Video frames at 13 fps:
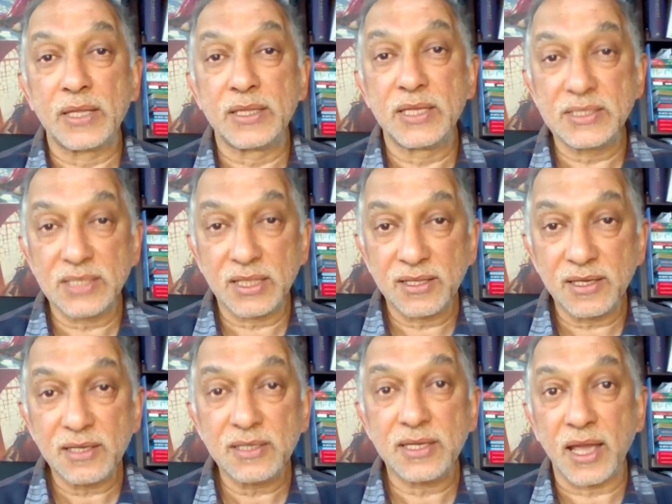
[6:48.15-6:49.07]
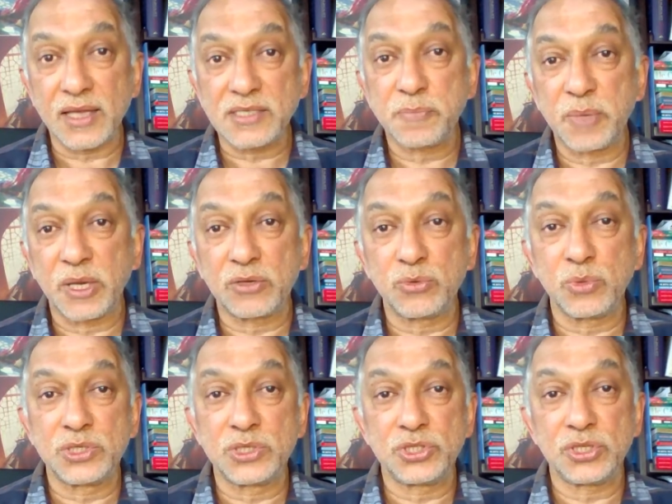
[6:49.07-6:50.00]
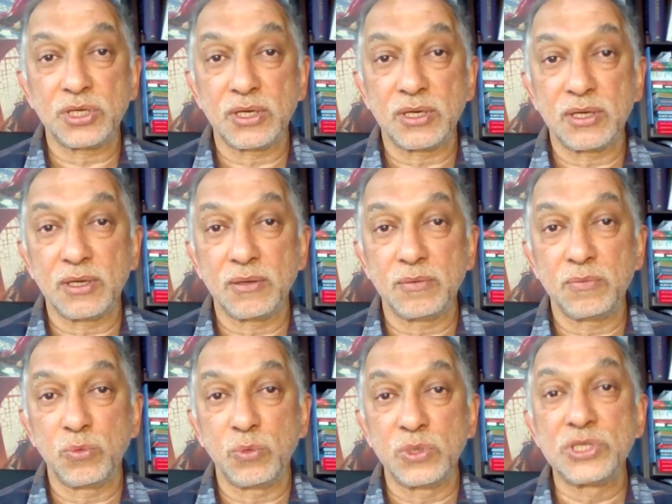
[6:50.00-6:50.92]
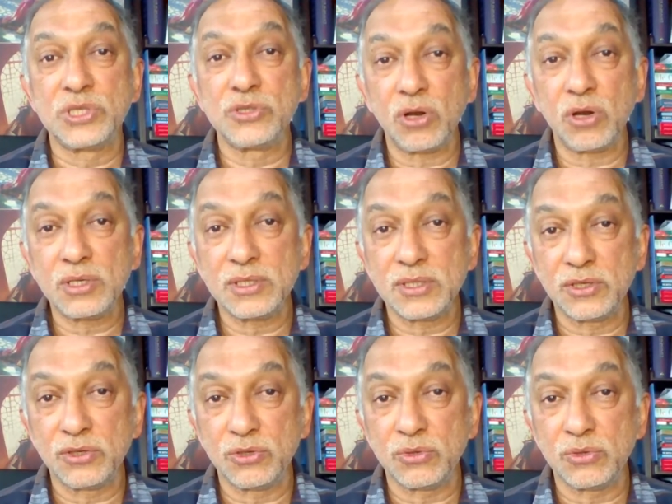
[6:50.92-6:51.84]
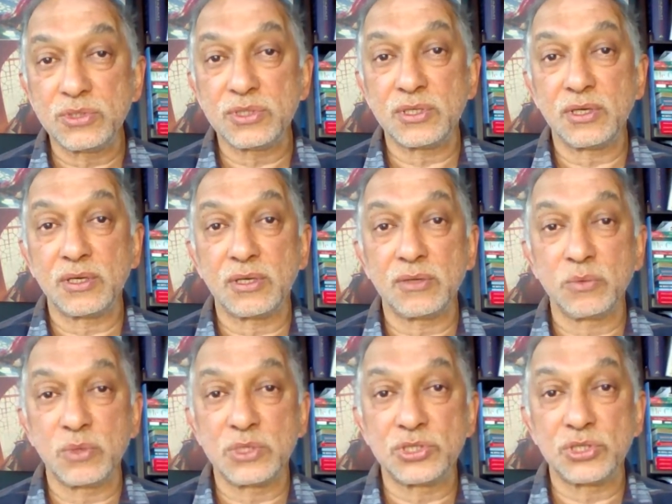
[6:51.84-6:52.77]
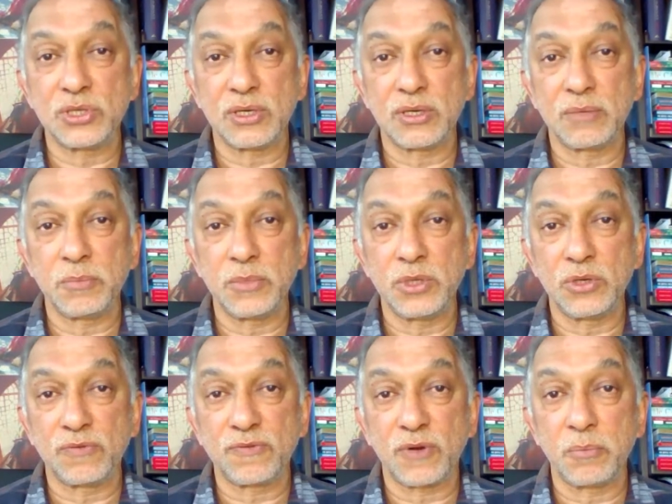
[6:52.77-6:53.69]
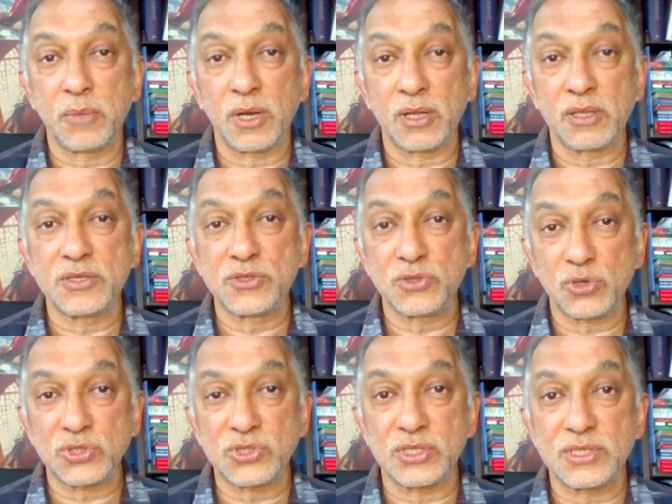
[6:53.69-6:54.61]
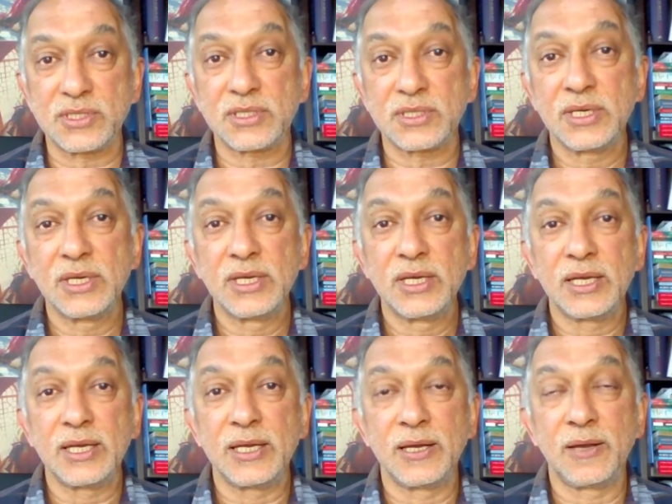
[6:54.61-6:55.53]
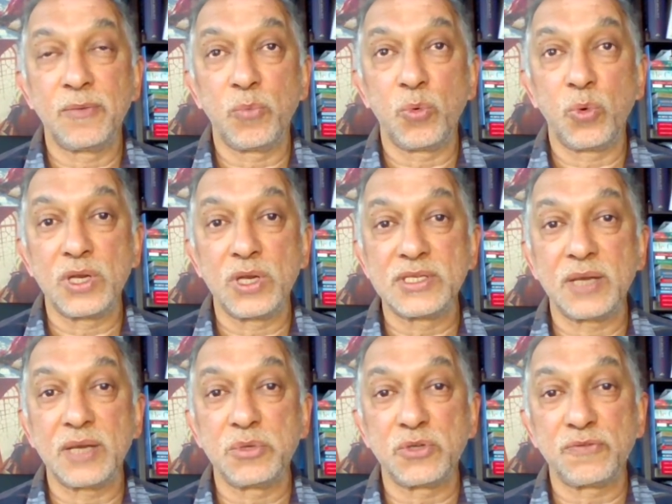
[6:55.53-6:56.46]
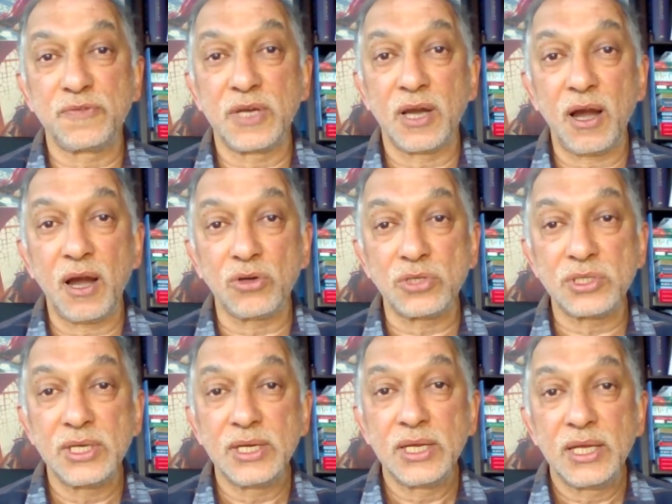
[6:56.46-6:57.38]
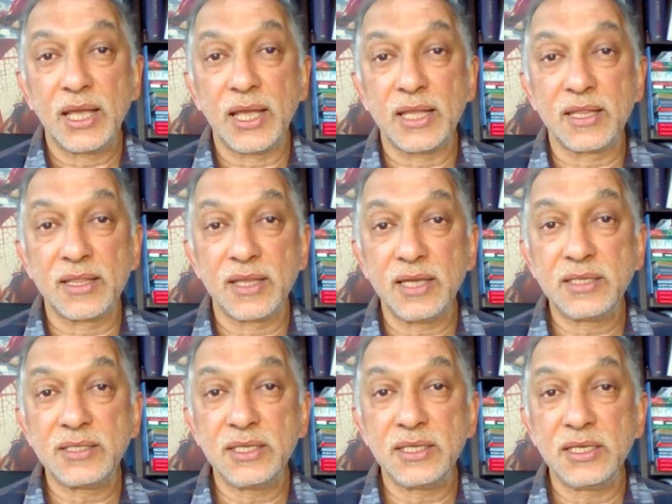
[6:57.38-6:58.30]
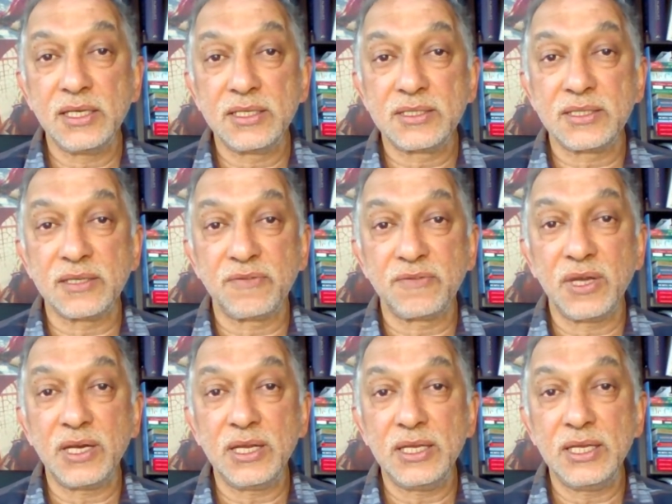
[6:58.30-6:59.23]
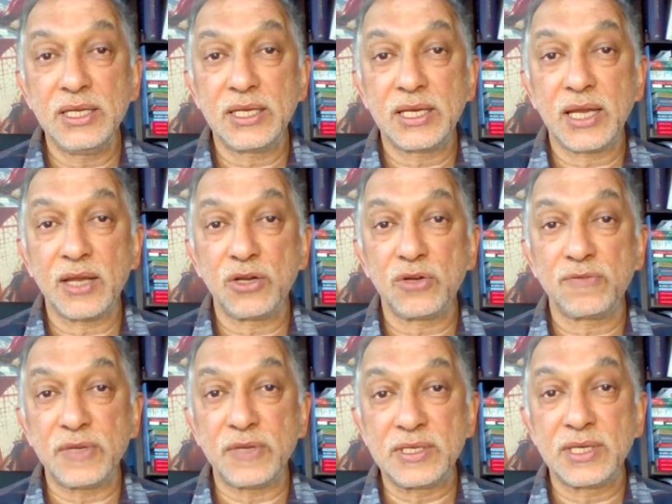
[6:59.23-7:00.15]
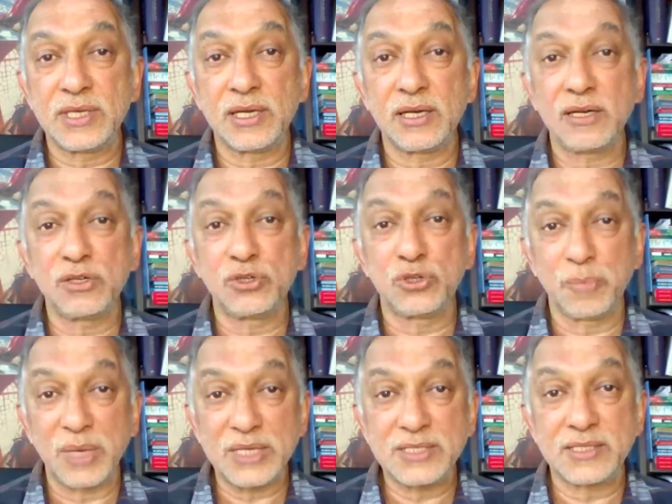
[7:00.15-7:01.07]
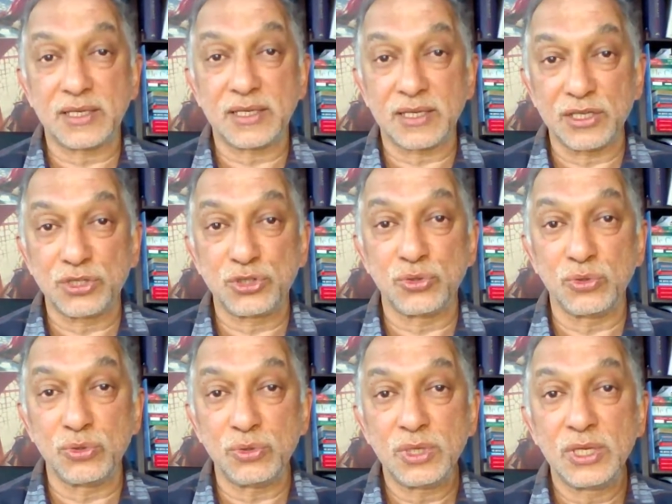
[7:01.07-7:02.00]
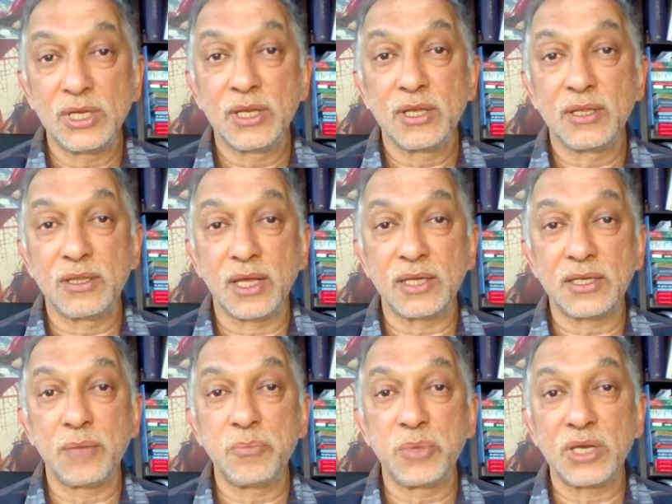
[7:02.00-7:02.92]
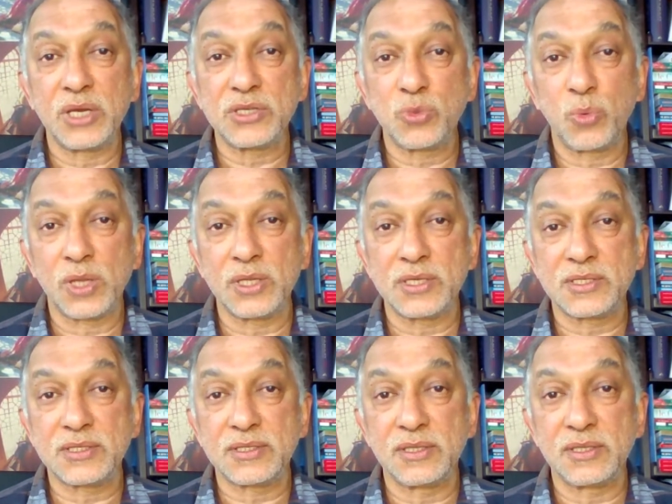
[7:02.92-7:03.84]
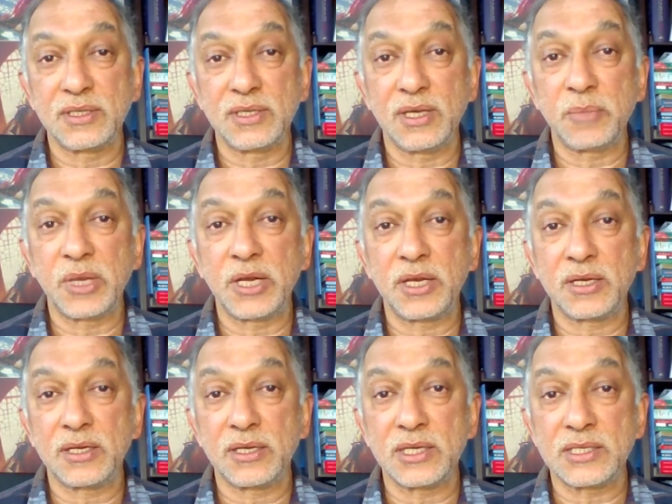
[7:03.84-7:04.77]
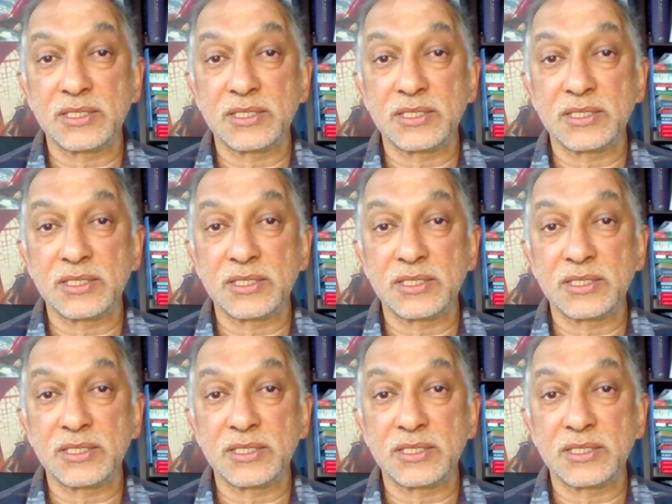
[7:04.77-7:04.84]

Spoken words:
There's a third aspect which is not in the news, and which from other sources one is able to figure out, and that is a very kind of internal domestic issue that MBS wants the American